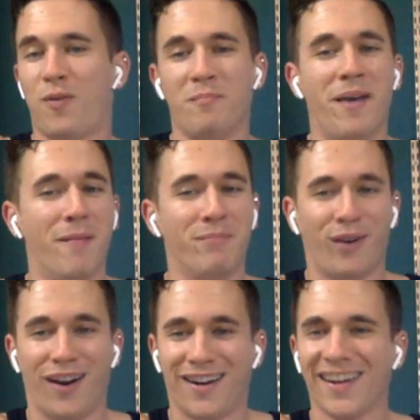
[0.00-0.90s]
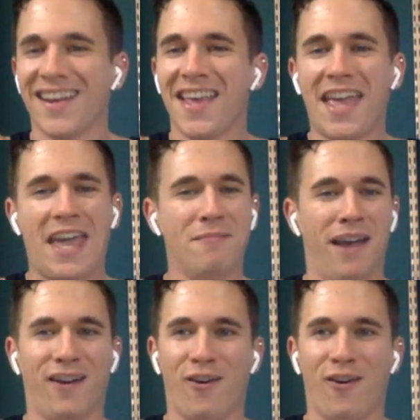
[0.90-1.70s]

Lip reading: remember him at